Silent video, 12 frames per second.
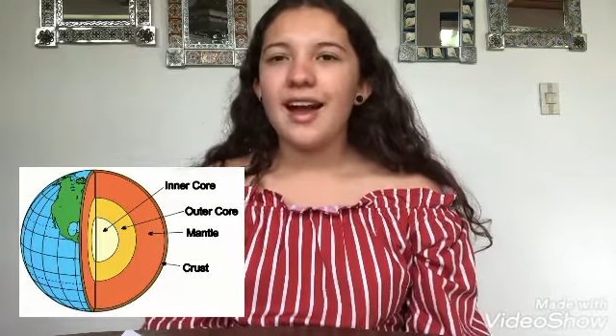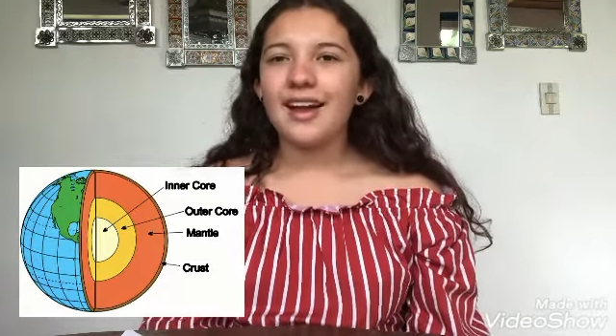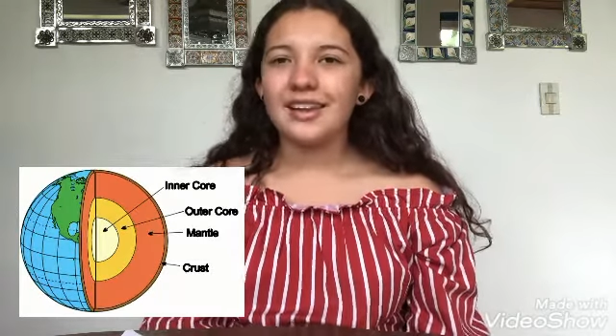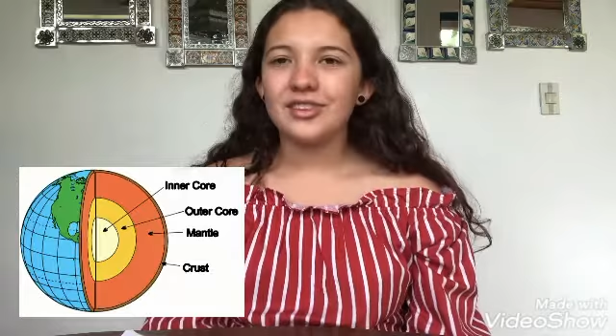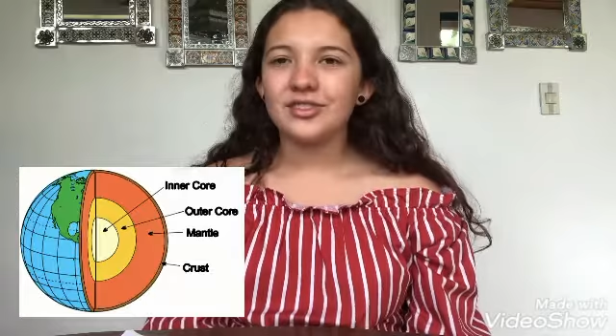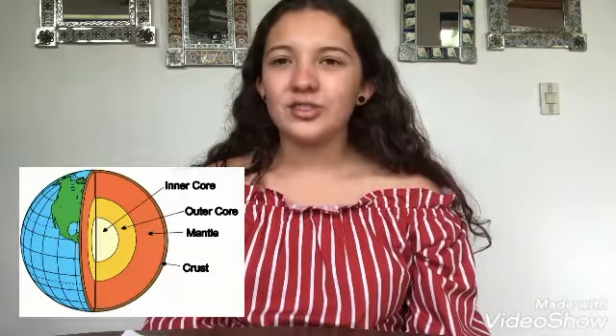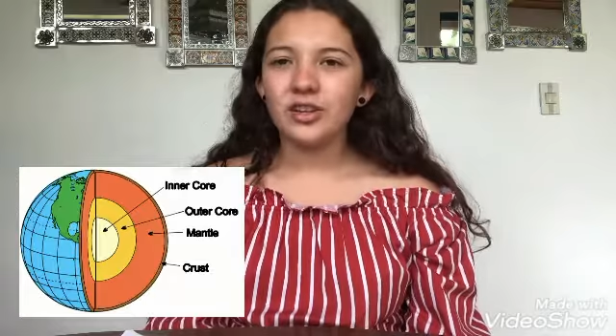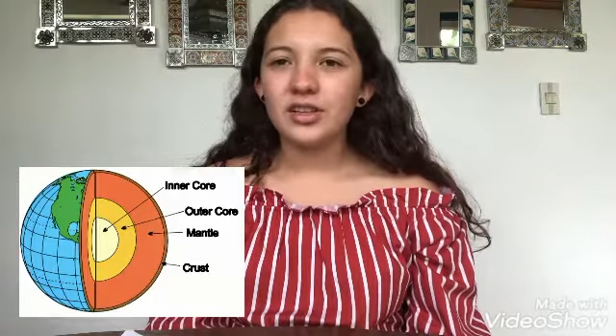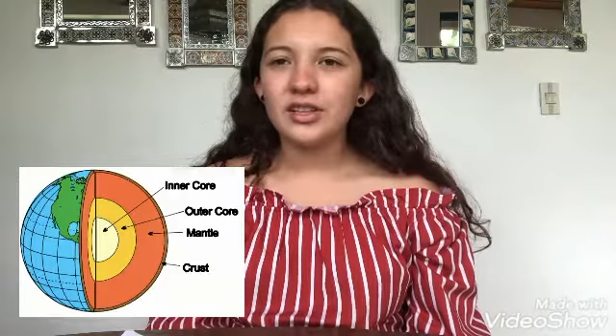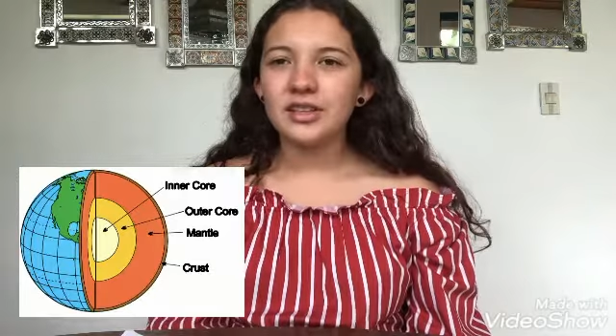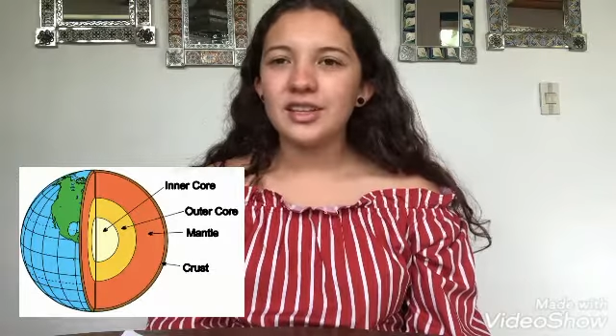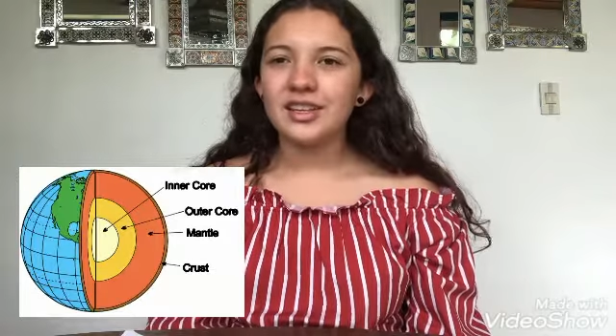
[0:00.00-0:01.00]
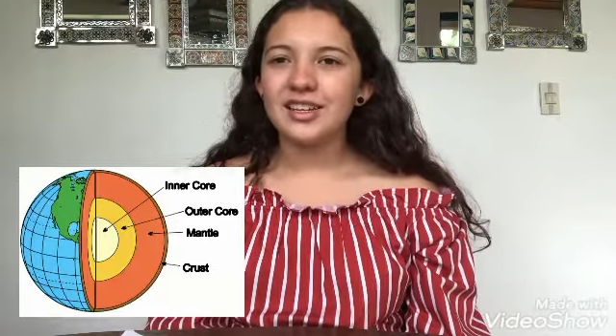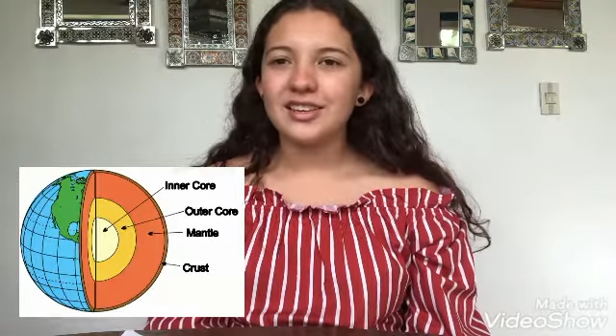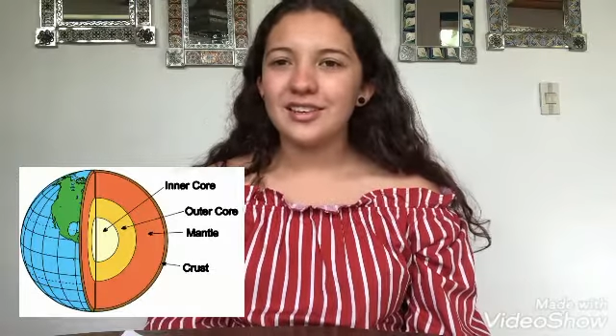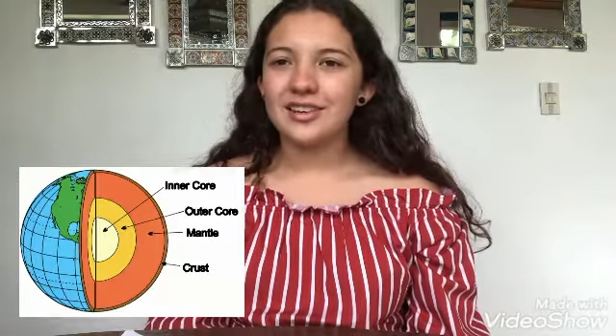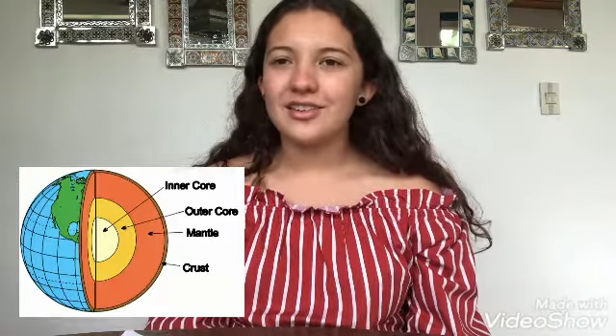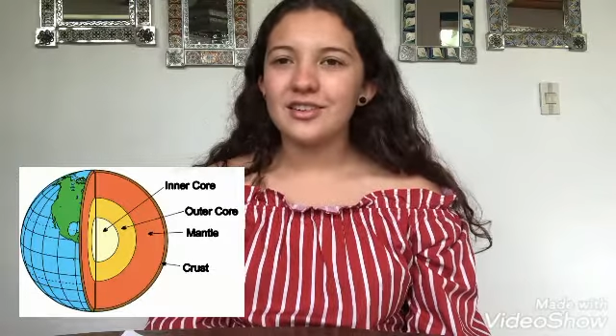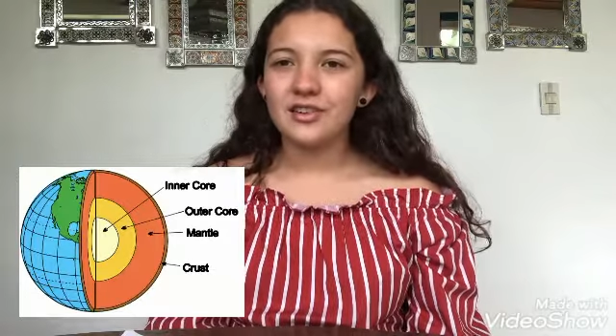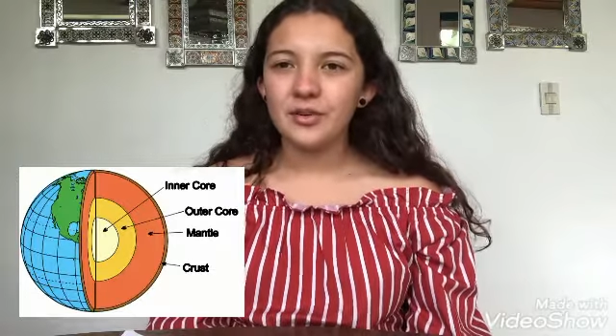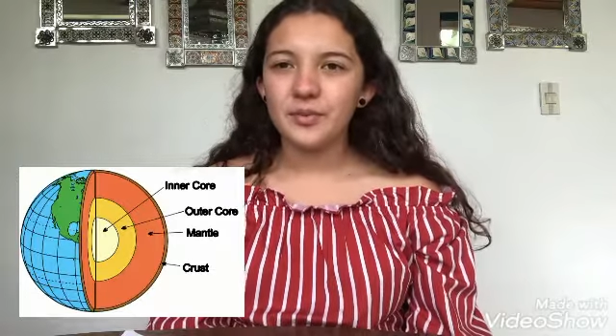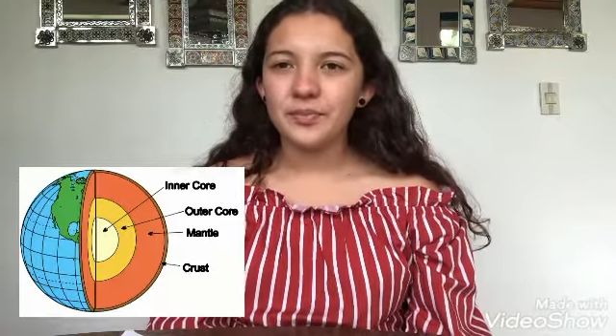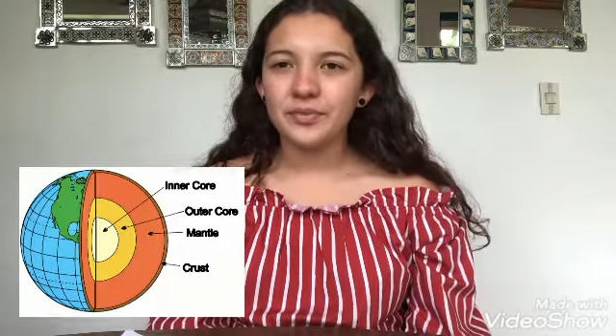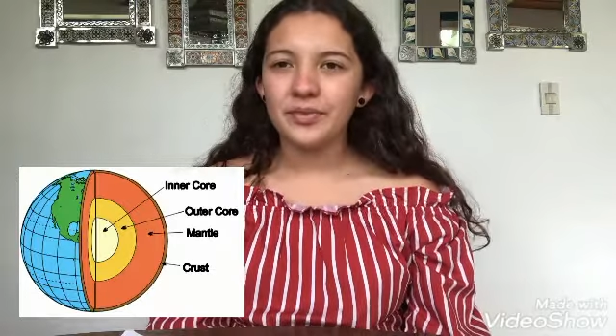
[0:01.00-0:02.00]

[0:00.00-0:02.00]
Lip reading: and a solid inner core.